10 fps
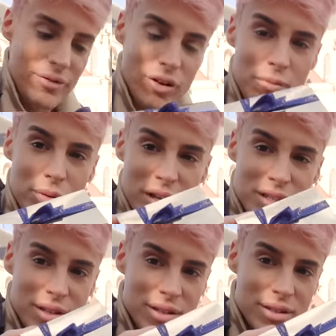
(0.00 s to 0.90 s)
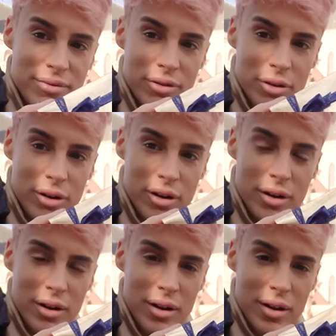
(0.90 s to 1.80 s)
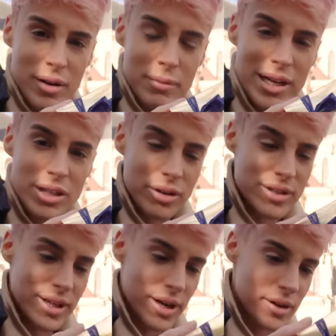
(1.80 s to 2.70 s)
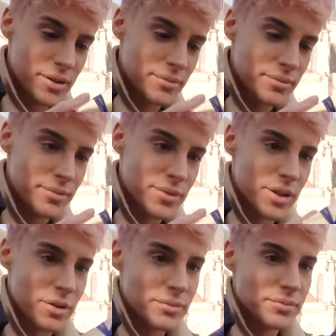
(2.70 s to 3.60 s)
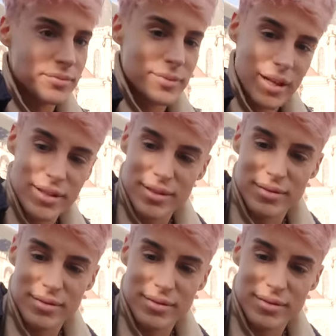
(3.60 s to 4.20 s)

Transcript: I've got presents for my dog sitter, so that's